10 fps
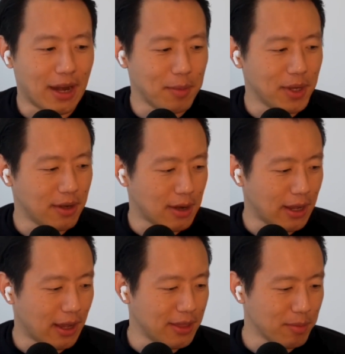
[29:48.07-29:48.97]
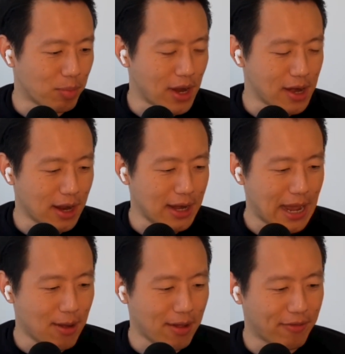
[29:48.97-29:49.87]
I mean, I think Brian and I
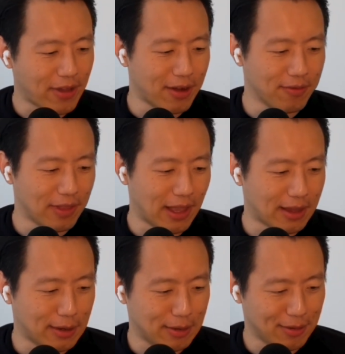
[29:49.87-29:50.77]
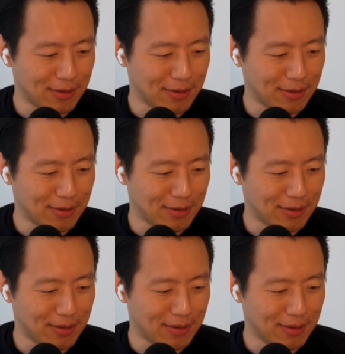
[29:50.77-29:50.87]
now have kind of like